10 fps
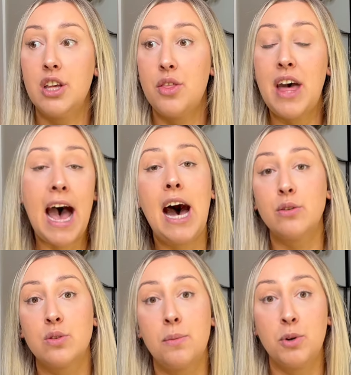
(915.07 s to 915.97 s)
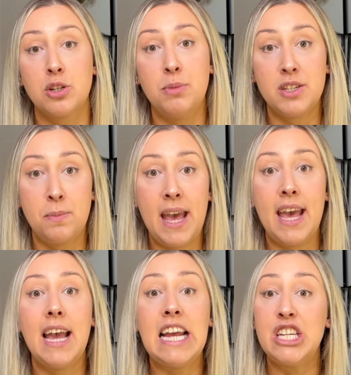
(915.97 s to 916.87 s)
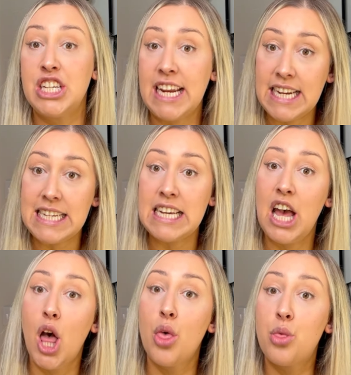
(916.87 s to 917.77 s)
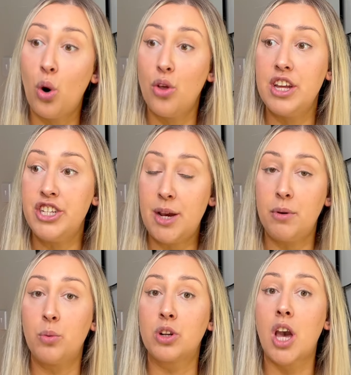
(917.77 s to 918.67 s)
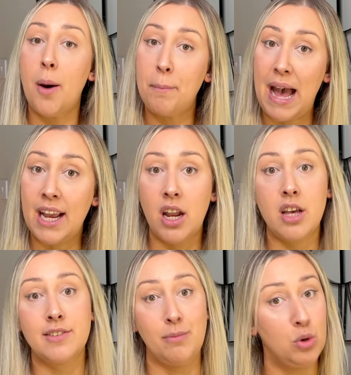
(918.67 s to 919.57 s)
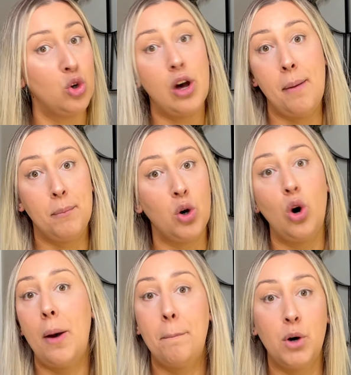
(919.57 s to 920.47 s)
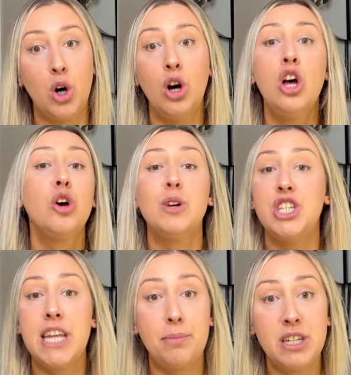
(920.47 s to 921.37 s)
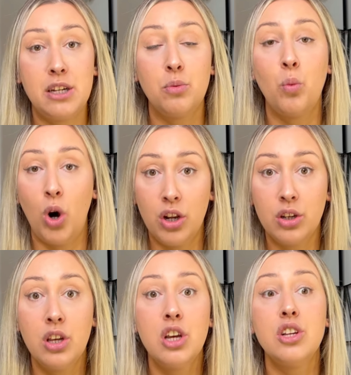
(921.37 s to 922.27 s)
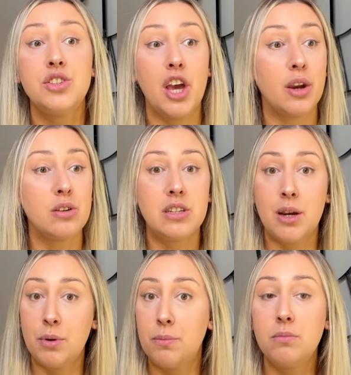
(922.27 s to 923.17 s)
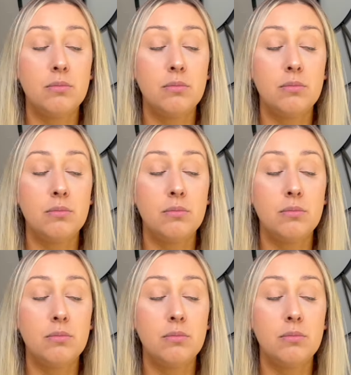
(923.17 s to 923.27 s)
that house was a bottomless pit. And she thought that Jemma would come back and ask for more and more and more, which Deborah didn't want. So Deborah